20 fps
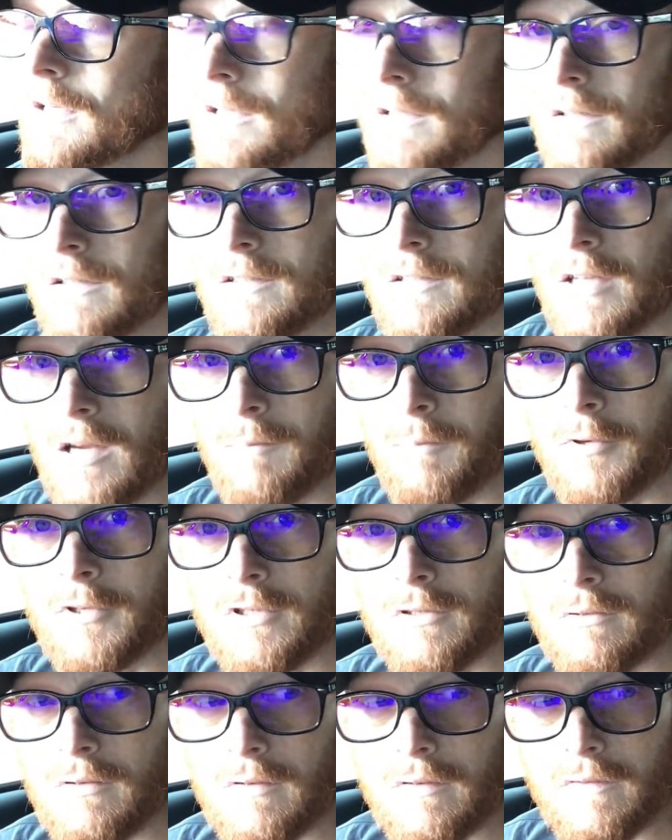the
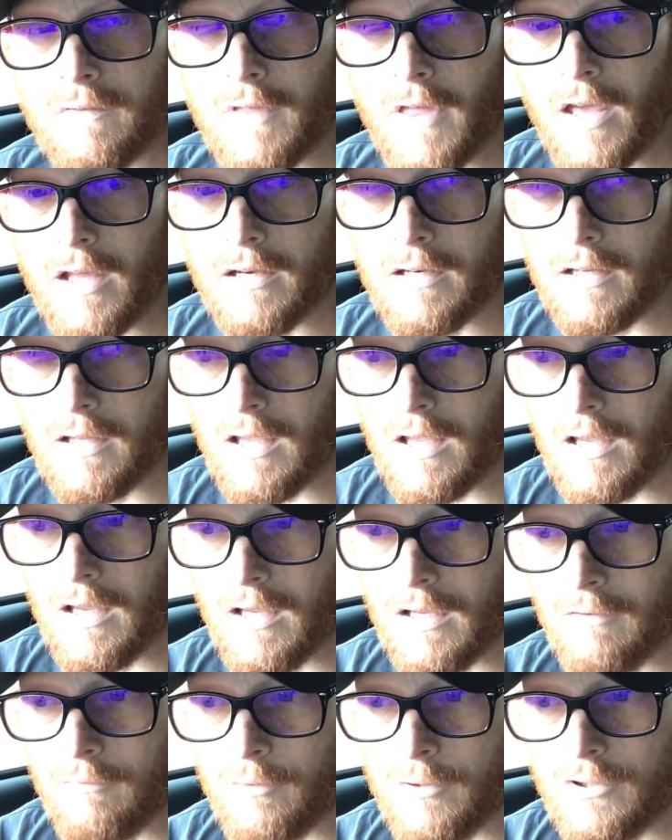temperature of that
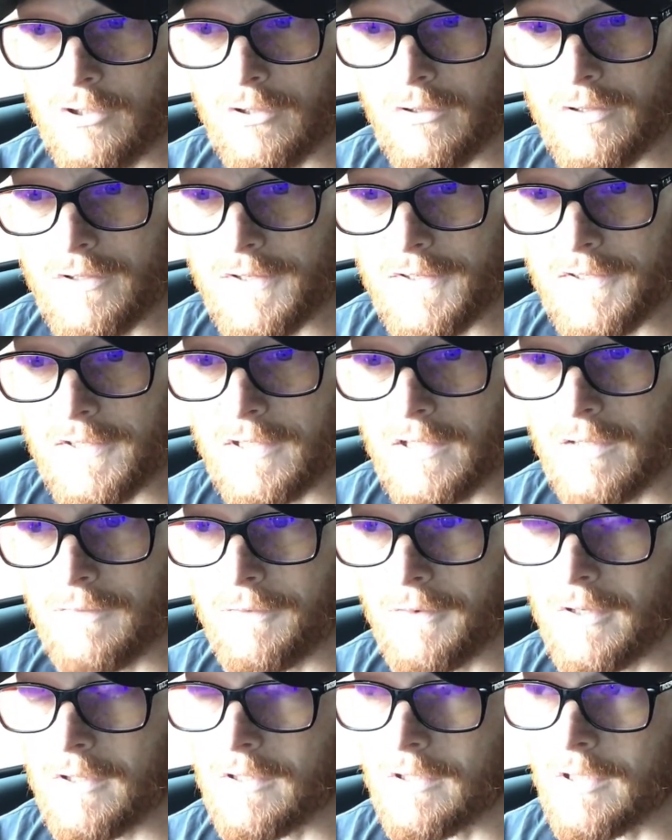can reduces
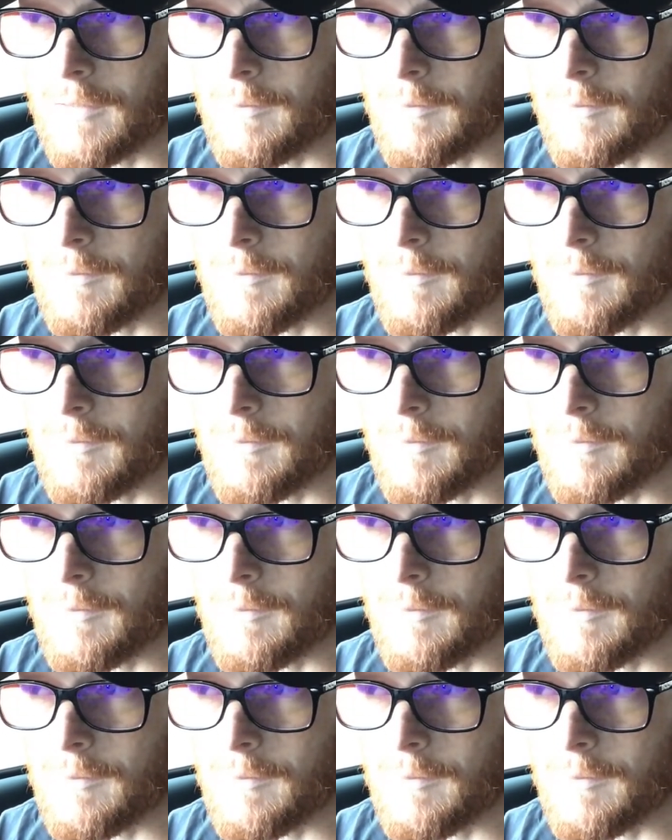significantly,